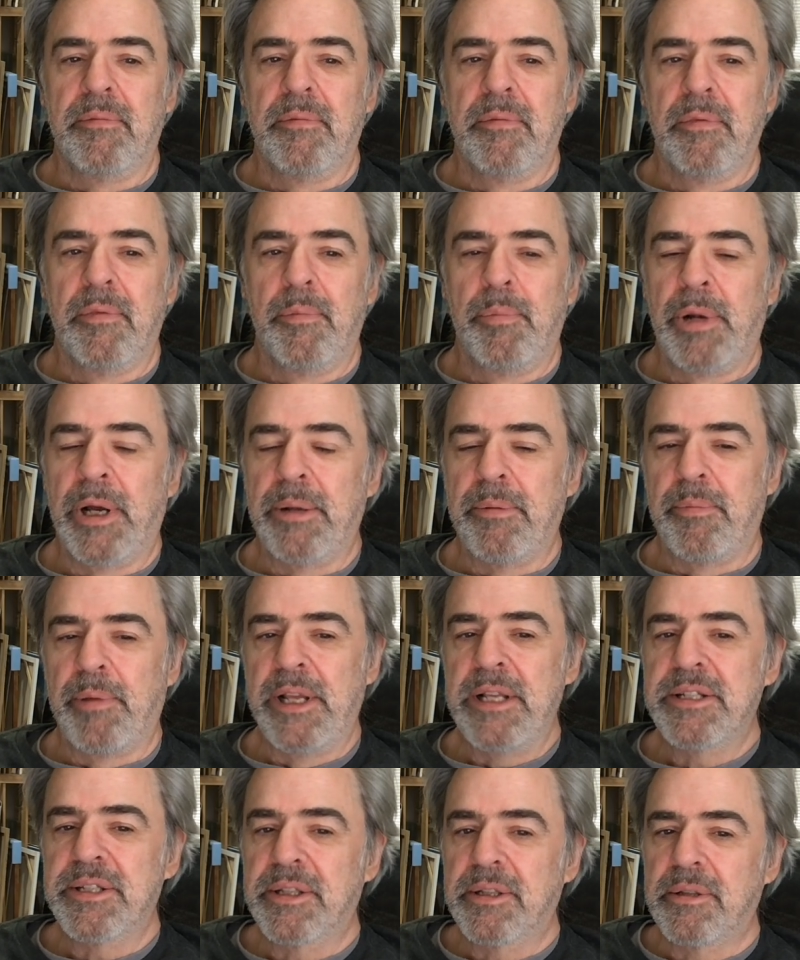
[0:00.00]
But
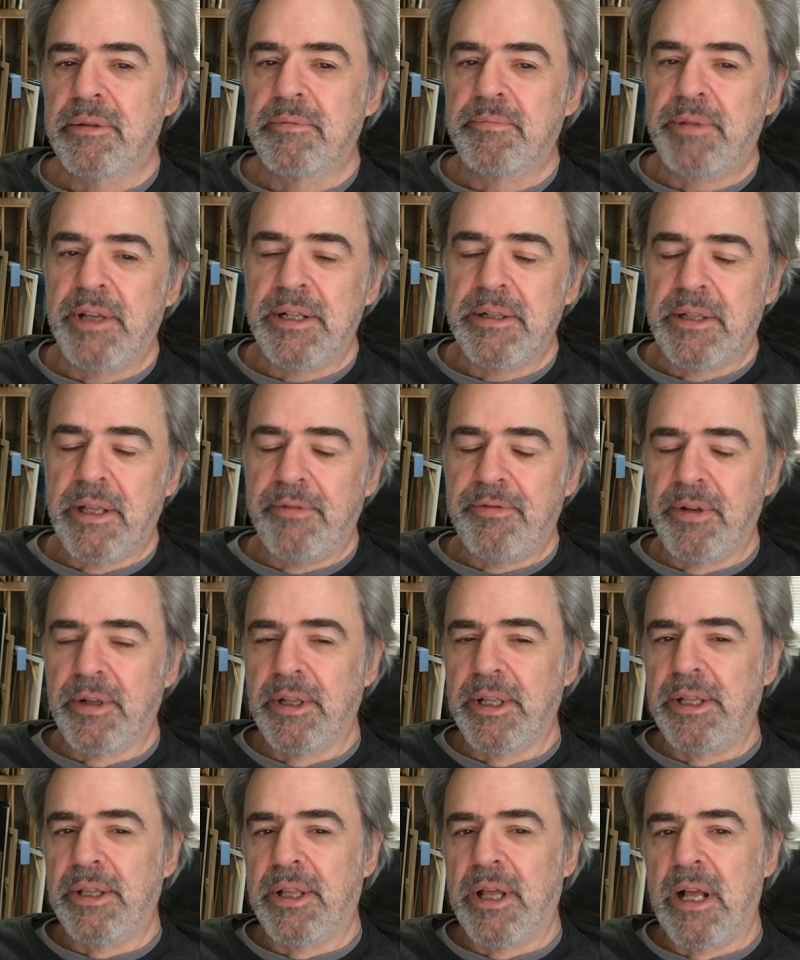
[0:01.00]

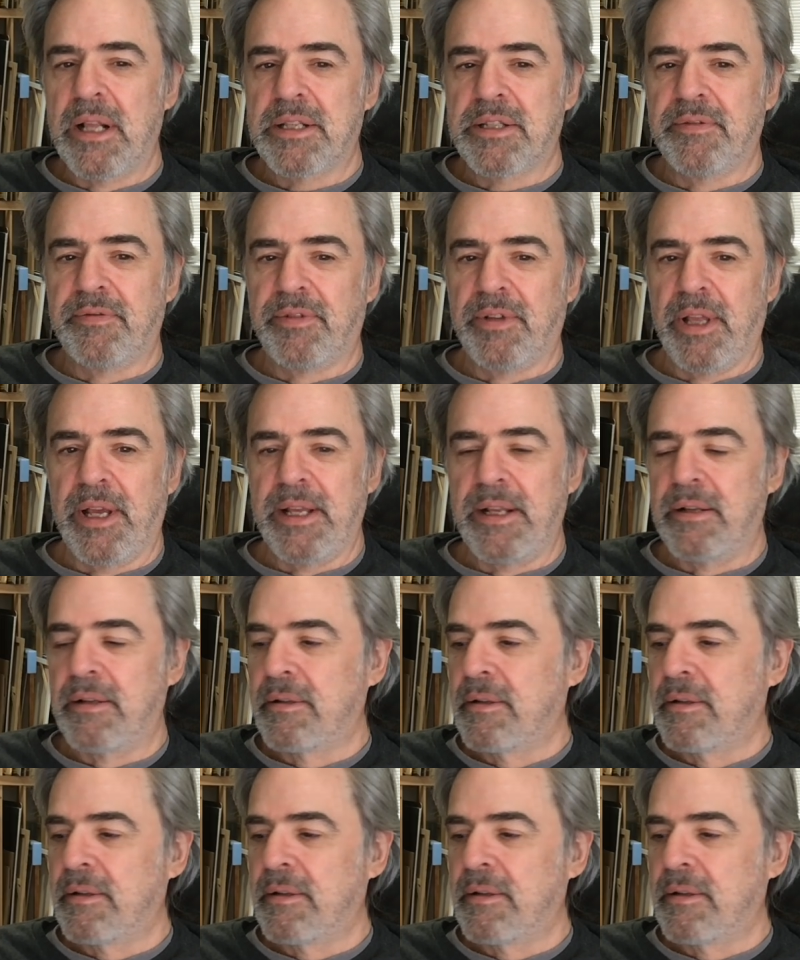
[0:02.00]
definitely lots of light.